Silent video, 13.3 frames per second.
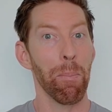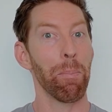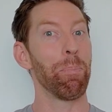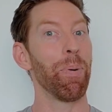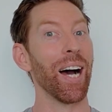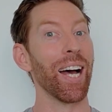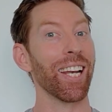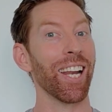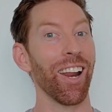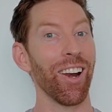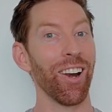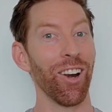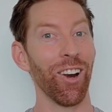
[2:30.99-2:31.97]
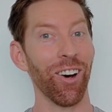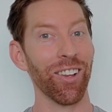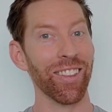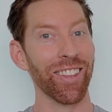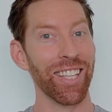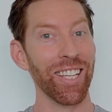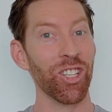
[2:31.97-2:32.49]
but
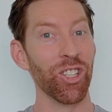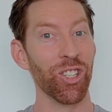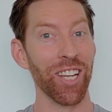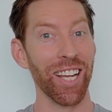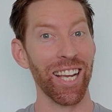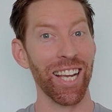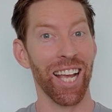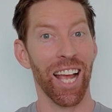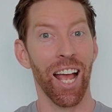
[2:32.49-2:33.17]
not this year.